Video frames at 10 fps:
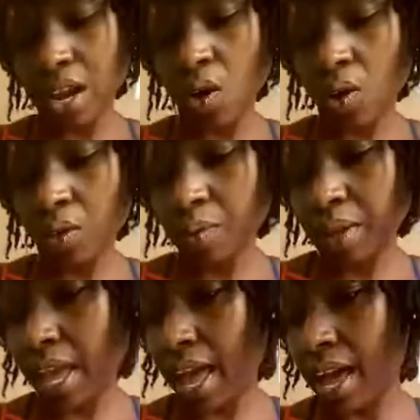all the
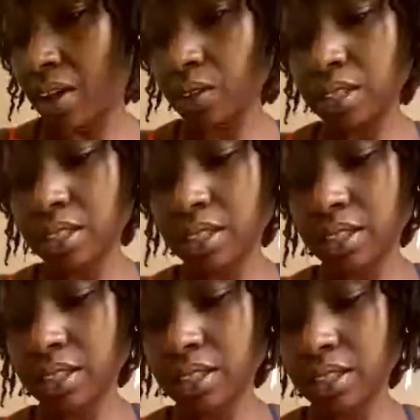way out.
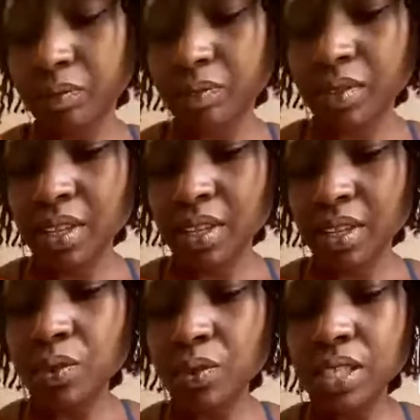
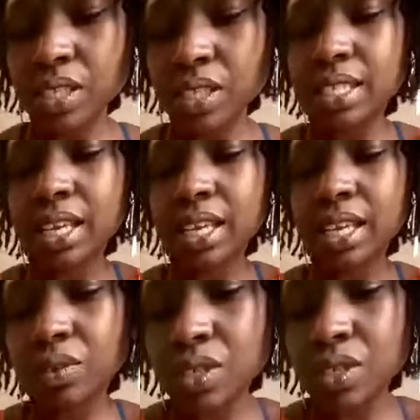And you just
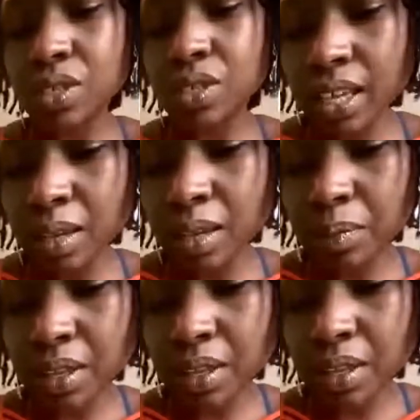continue. Just keep
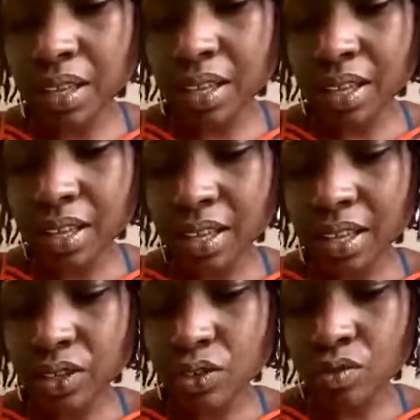
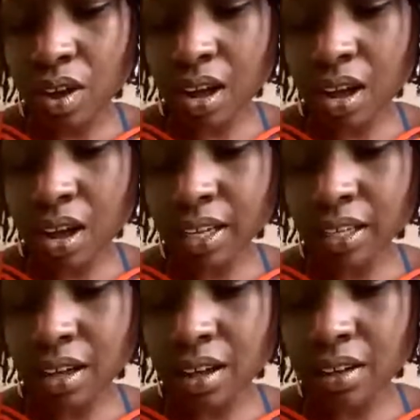drawing
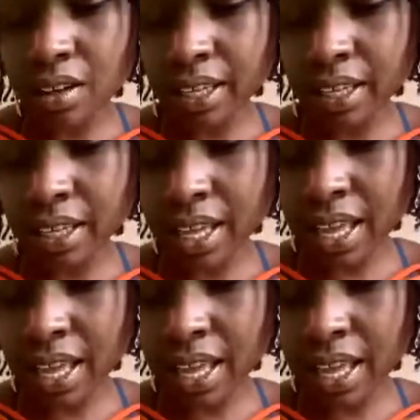along it,